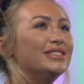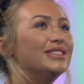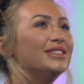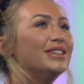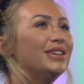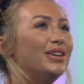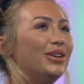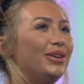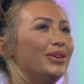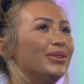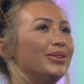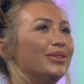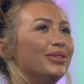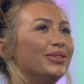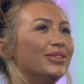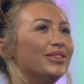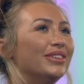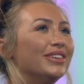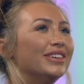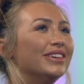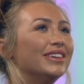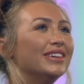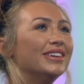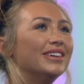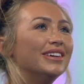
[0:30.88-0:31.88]
too.
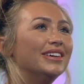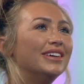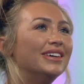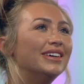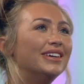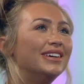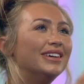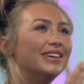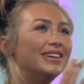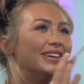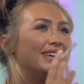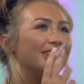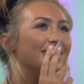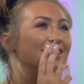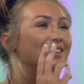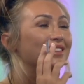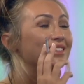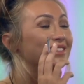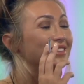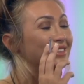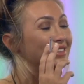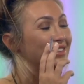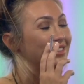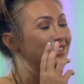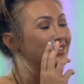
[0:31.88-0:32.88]

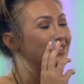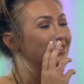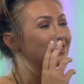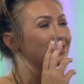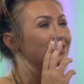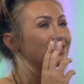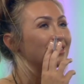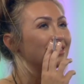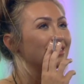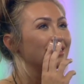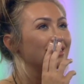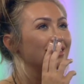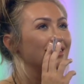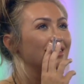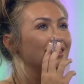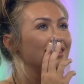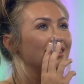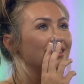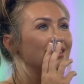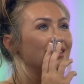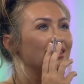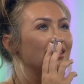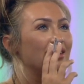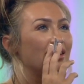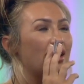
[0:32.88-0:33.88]
Oh. No,
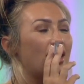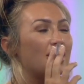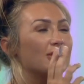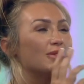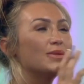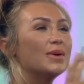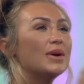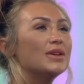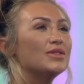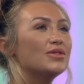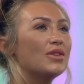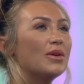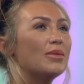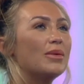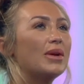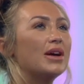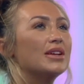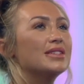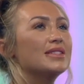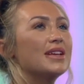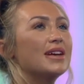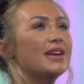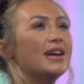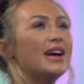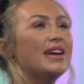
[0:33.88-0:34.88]
seriously, I'm not I was to about last
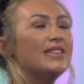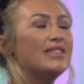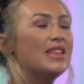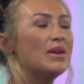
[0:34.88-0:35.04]
anything. night,